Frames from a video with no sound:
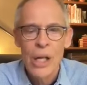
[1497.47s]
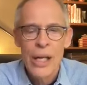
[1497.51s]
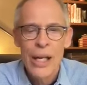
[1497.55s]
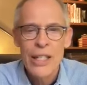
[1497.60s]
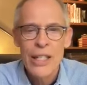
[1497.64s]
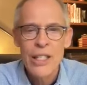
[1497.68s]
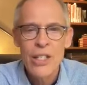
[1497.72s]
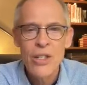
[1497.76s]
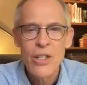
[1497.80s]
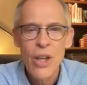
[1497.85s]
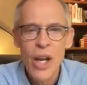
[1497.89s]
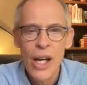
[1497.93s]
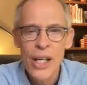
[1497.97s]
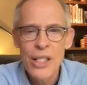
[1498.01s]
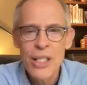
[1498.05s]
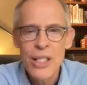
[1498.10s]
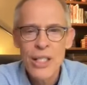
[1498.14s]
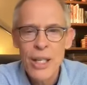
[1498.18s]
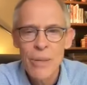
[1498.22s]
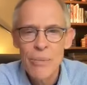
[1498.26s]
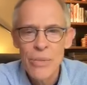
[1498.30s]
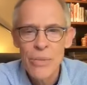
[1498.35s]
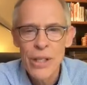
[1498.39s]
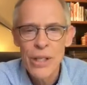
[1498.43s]
It's not
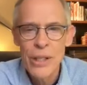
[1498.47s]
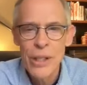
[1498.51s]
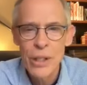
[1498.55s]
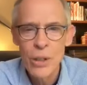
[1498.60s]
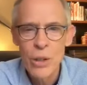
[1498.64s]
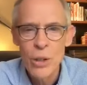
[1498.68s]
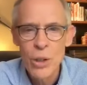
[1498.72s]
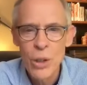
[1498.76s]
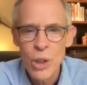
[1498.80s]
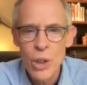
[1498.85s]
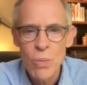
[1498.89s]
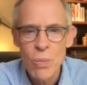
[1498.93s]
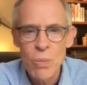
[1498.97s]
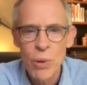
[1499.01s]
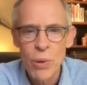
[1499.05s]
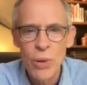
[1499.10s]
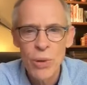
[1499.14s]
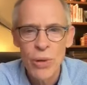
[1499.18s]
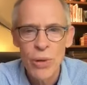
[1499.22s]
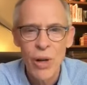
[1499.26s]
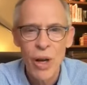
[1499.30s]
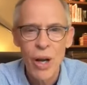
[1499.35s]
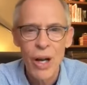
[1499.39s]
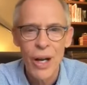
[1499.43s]
something that you just
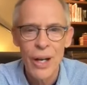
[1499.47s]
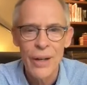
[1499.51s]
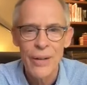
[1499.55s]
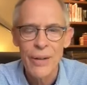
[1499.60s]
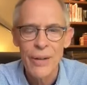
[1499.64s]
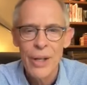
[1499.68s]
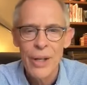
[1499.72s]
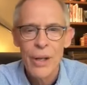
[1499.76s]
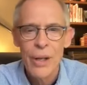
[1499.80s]
put on